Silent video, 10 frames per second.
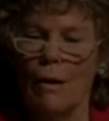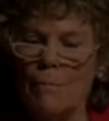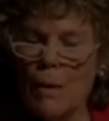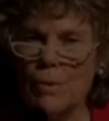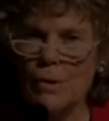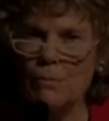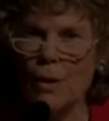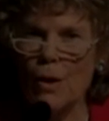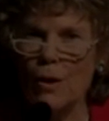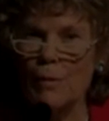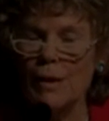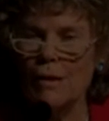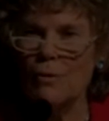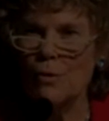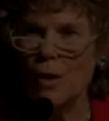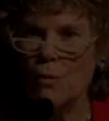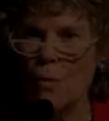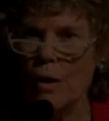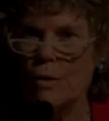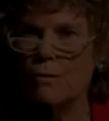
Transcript: Members of Parliament have only one